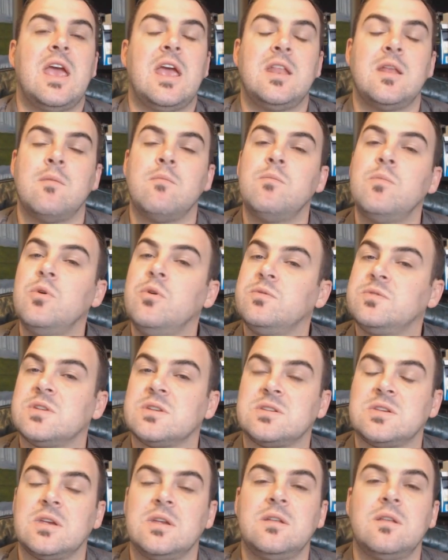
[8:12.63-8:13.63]
and it moves
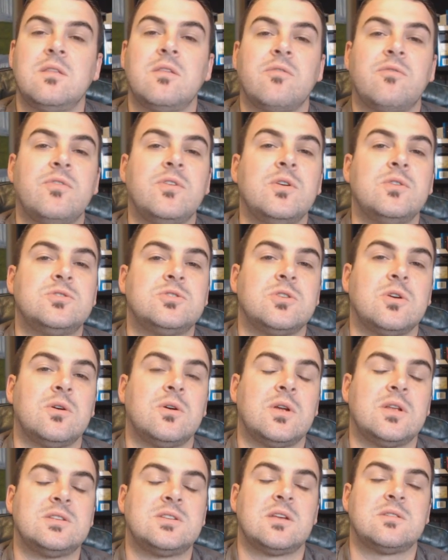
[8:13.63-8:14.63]
us into the
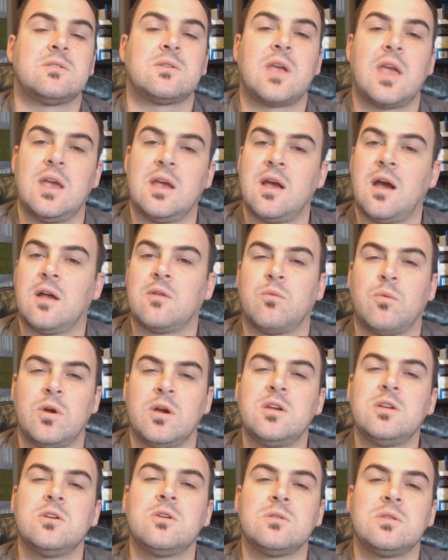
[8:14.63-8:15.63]
future and says, okay, God,
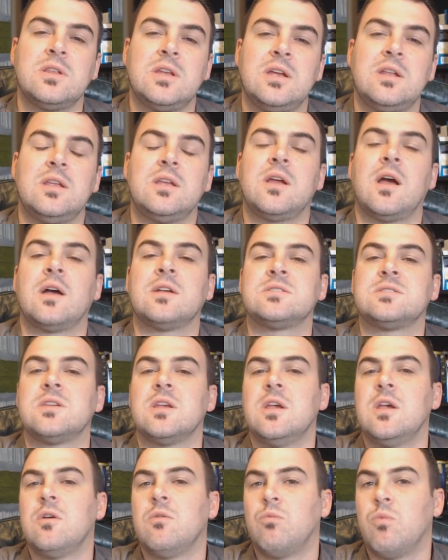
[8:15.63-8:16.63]
where you're leading us,
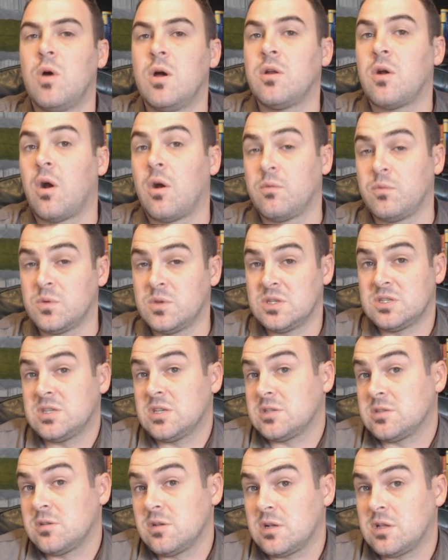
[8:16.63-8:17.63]
what does
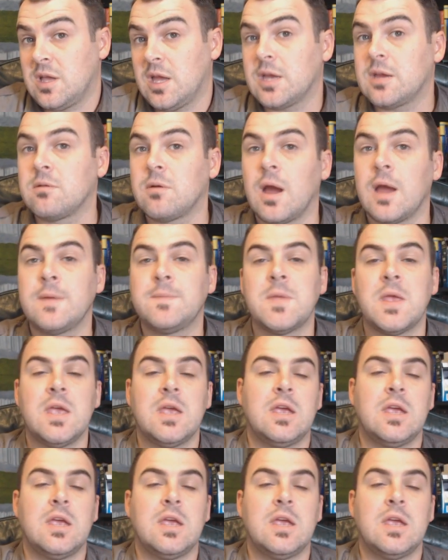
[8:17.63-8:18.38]
this look like, right?